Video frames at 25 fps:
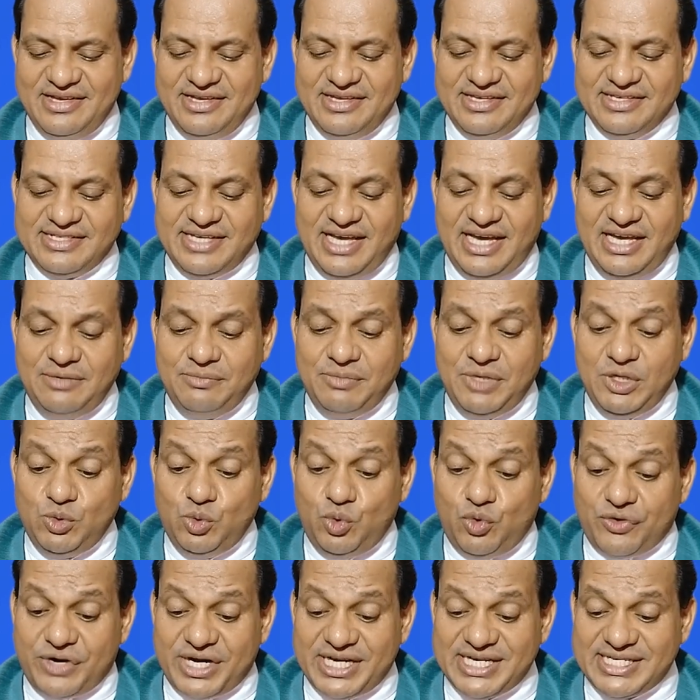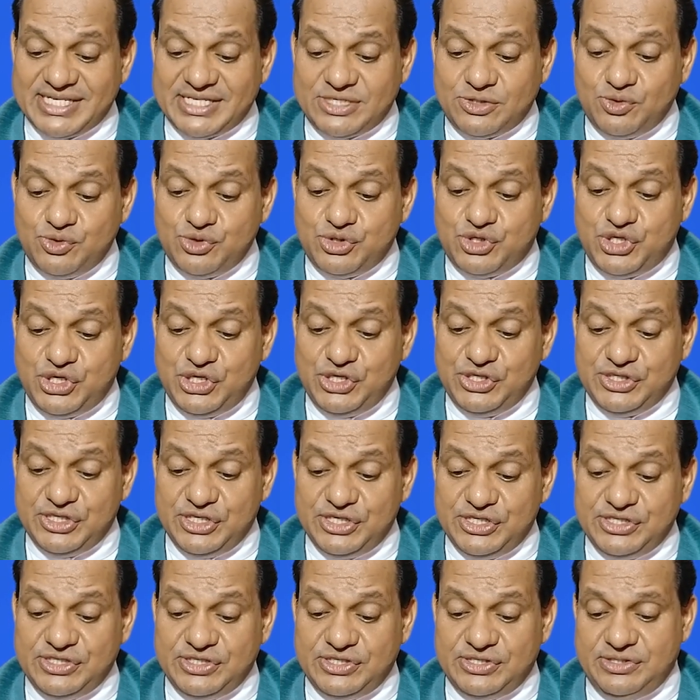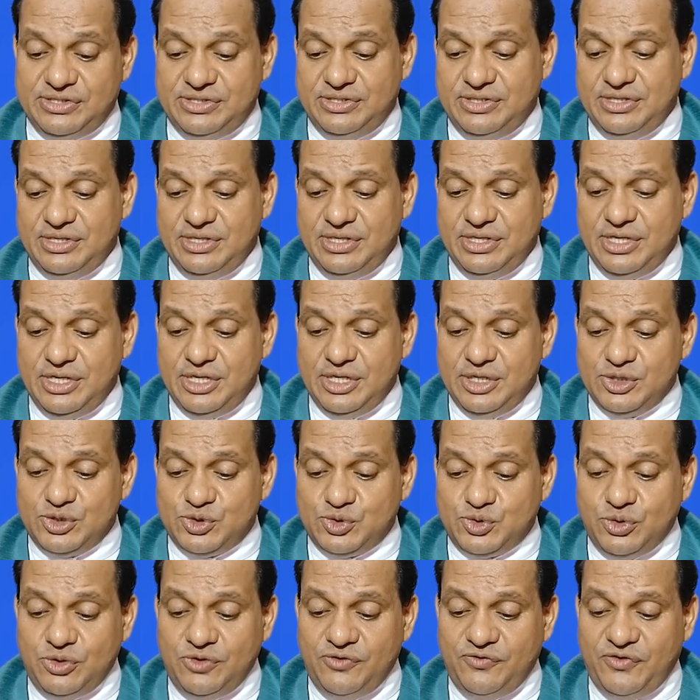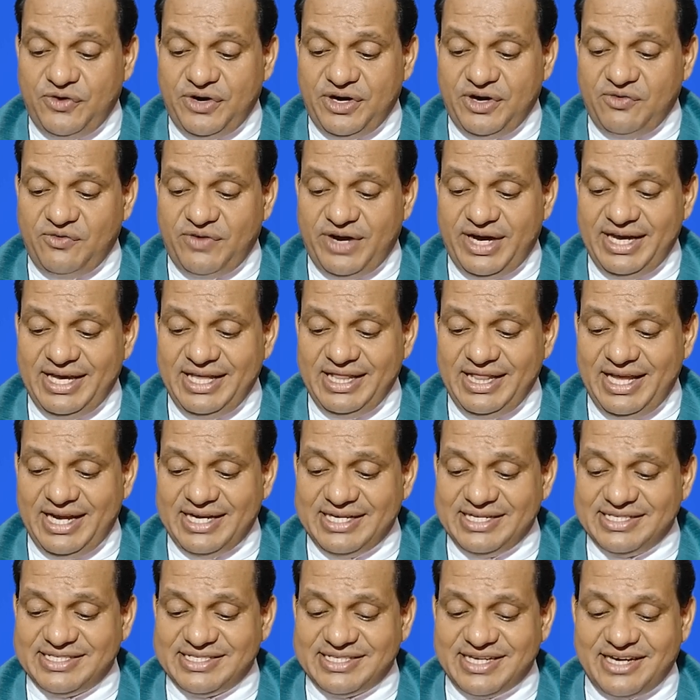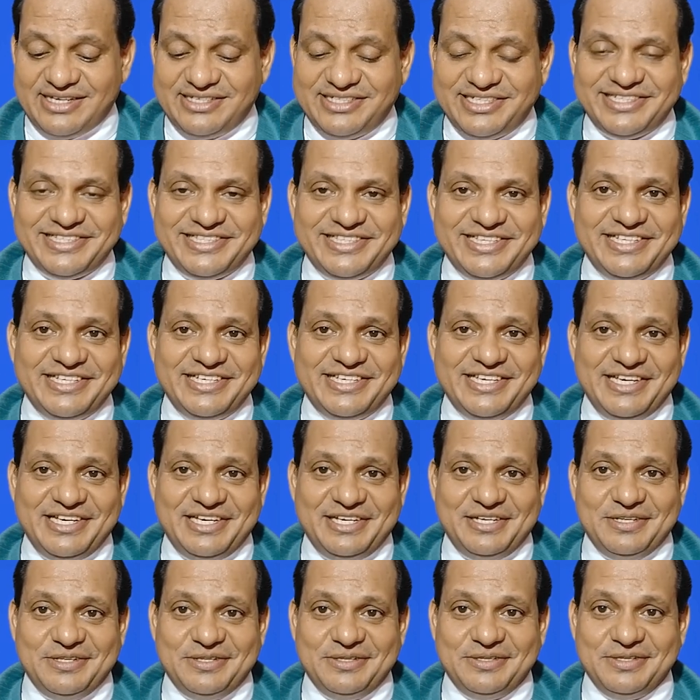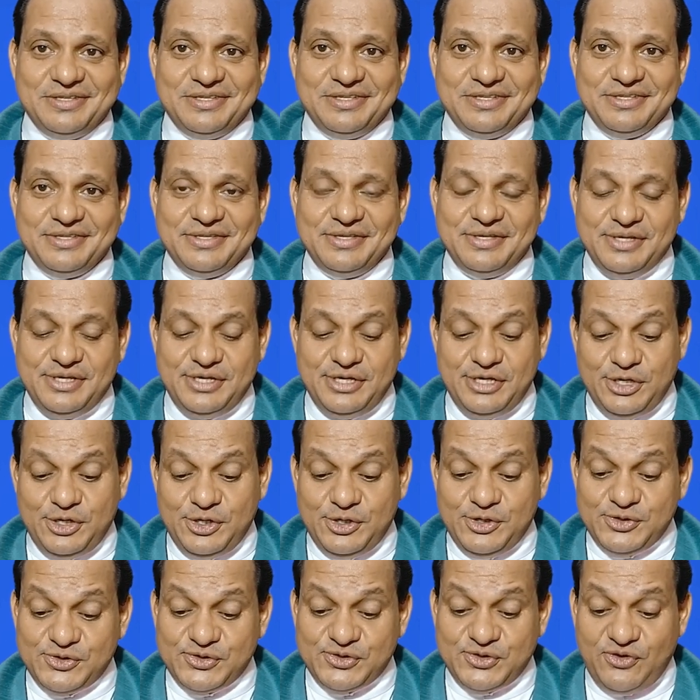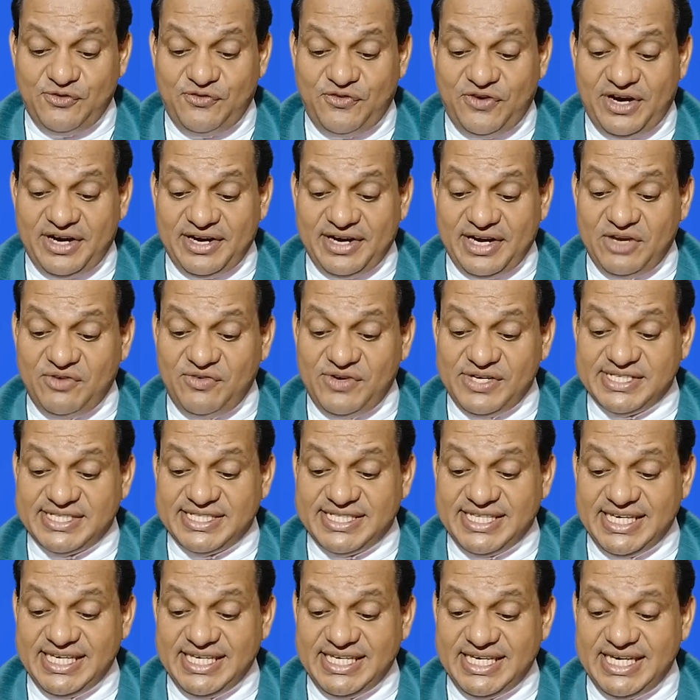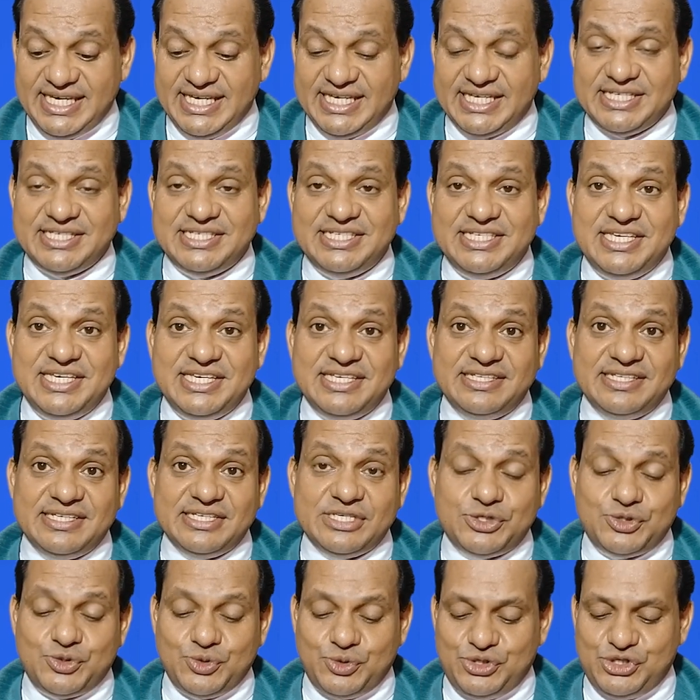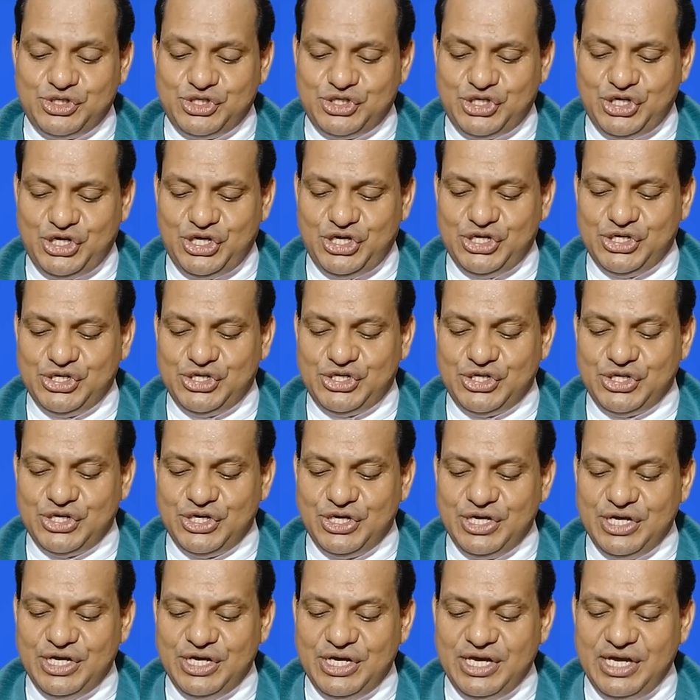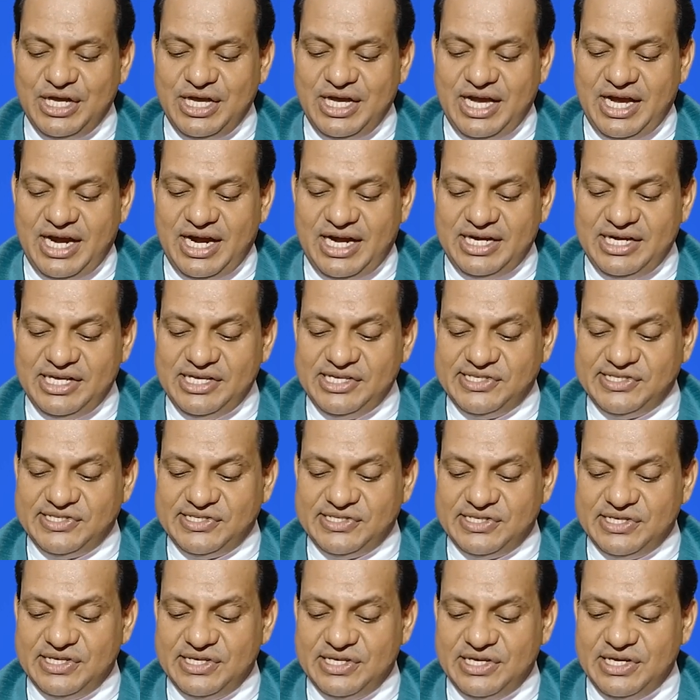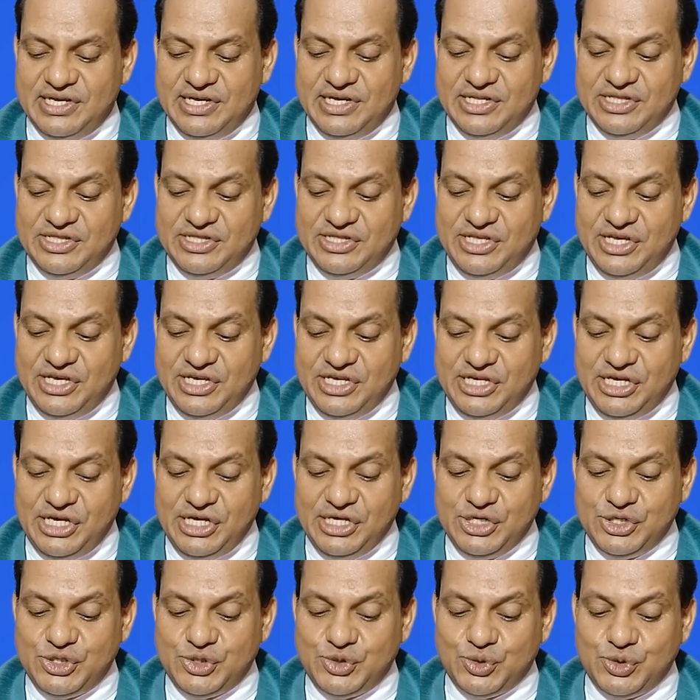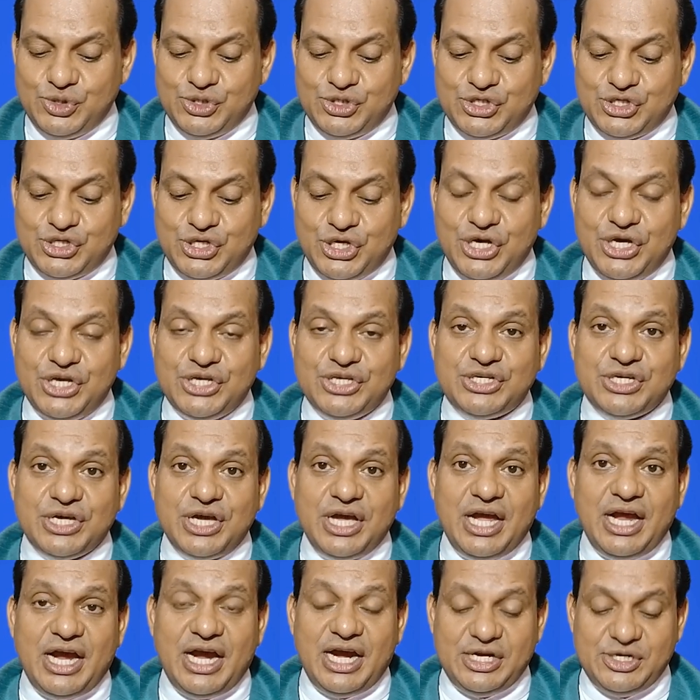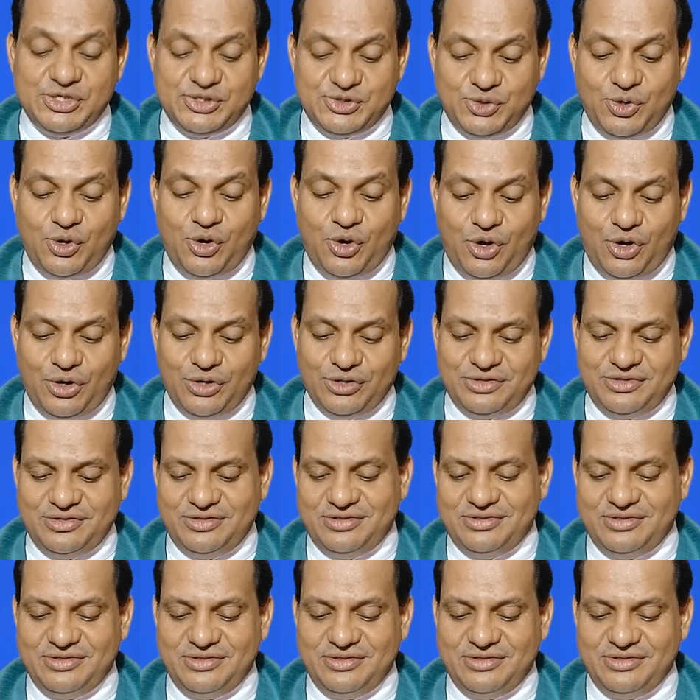Simon, who rushed to Jesus, stood for a while and started thinking. So far I was thinking Jesus should change, and his thinking should change, and so on.